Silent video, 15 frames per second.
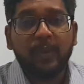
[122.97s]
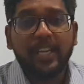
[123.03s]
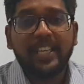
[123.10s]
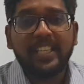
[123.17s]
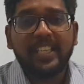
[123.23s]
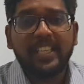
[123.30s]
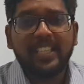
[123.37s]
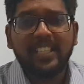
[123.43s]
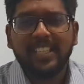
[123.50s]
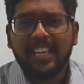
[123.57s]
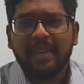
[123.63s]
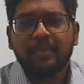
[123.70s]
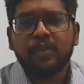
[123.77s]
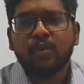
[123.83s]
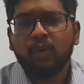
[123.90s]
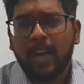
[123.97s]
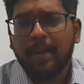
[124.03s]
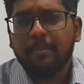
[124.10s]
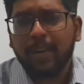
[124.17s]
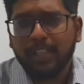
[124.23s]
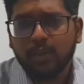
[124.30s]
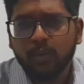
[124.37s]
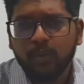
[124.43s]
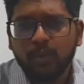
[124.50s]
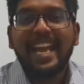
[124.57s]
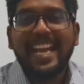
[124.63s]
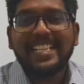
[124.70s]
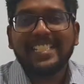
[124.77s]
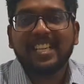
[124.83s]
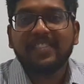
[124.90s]
Valley named Sungai Batu,
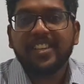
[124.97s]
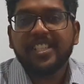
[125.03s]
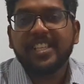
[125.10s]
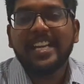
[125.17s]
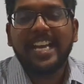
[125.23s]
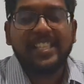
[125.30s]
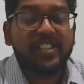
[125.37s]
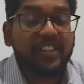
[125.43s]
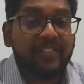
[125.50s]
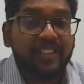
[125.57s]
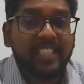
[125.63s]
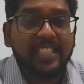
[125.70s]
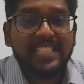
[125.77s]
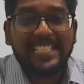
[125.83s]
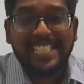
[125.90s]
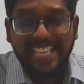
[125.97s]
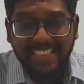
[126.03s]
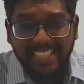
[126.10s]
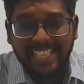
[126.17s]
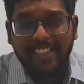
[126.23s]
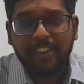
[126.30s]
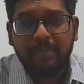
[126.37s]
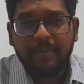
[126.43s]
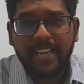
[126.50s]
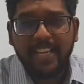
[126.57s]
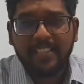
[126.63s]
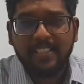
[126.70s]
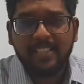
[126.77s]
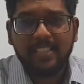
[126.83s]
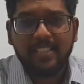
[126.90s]
excavation has revealed jetty
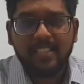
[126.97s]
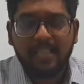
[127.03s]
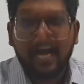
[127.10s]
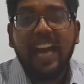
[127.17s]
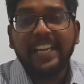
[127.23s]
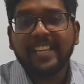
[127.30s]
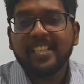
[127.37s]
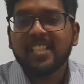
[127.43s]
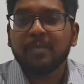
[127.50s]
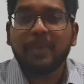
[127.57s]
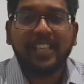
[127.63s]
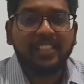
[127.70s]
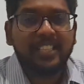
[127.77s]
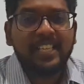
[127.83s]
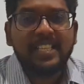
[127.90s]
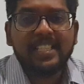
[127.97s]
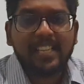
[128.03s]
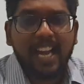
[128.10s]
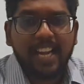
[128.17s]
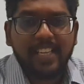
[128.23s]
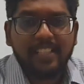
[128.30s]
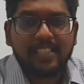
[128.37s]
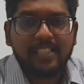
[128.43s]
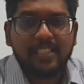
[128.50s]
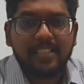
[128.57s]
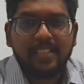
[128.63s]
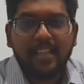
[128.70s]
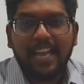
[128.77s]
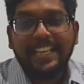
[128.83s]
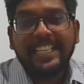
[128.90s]
remains, iron smelting
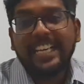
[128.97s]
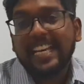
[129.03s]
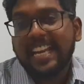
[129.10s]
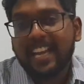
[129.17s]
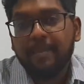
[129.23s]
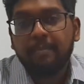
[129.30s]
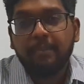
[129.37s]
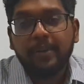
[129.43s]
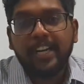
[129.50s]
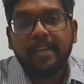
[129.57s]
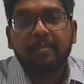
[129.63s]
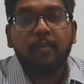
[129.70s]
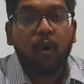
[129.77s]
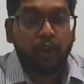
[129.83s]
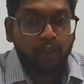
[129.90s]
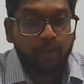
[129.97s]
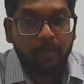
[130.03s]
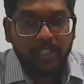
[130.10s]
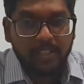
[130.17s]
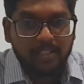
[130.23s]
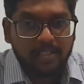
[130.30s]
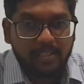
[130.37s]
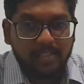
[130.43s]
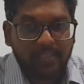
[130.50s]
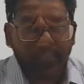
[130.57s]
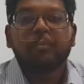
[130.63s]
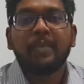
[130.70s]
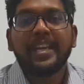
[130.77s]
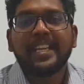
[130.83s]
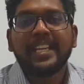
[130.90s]
sites and clay brick monuments,
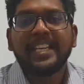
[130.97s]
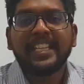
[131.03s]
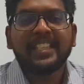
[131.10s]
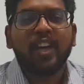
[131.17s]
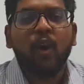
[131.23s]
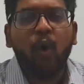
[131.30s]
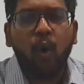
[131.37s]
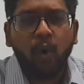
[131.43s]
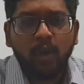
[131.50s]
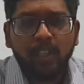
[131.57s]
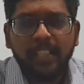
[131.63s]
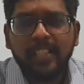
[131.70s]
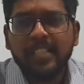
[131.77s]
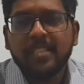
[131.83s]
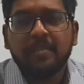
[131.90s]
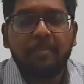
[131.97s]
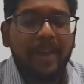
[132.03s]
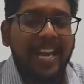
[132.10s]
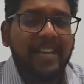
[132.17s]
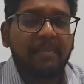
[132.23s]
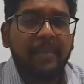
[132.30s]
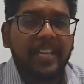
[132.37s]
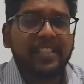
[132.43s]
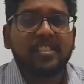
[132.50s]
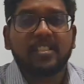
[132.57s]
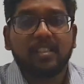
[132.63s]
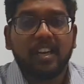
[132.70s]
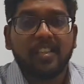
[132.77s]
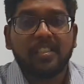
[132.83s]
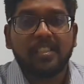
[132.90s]
making it the oldest man-made
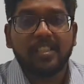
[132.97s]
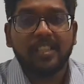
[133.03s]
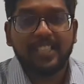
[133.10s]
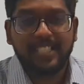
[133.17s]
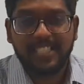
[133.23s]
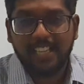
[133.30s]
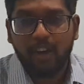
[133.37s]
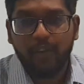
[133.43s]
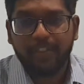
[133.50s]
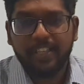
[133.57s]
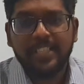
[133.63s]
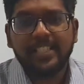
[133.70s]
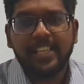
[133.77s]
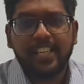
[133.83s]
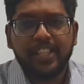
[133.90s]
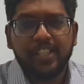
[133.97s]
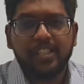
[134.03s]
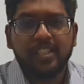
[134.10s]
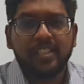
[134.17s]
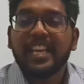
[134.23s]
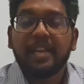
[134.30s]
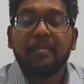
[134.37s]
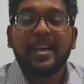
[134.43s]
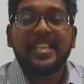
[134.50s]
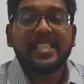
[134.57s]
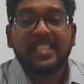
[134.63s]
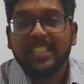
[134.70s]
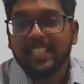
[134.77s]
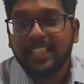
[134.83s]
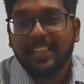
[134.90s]
structure in Southeast Asia.
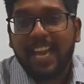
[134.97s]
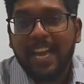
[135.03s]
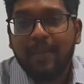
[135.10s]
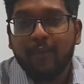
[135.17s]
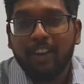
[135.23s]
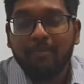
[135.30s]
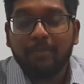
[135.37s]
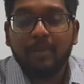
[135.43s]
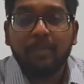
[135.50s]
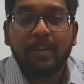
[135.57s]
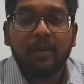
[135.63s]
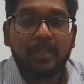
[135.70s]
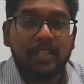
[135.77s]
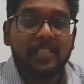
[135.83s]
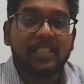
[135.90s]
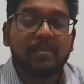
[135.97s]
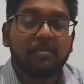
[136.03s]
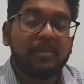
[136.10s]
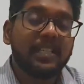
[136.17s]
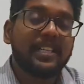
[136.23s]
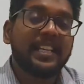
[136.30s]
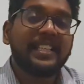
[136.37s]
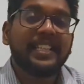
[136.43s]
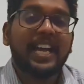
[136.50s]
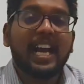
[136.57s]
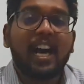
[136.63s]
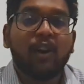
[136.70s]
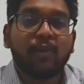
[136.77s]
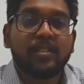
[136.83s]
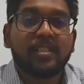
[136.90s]
Imagine a time when people were still building their
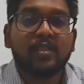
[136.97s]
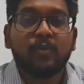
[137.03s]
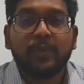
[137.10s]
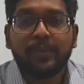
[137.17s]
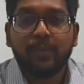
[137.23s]
houses with